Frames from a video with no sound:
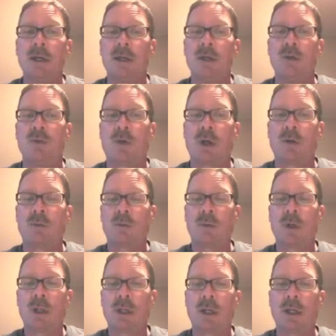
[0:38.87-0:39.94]
you can
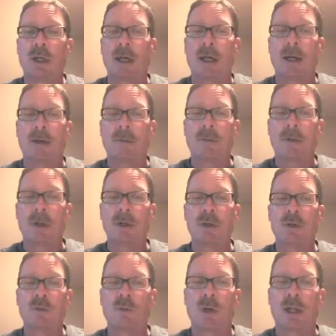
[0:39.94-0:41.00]
really
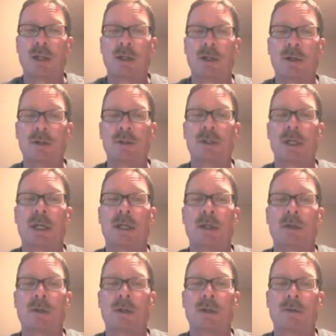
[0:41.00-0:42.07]
do well in
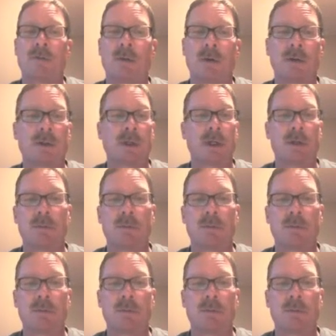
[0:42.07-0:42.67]
understanding the different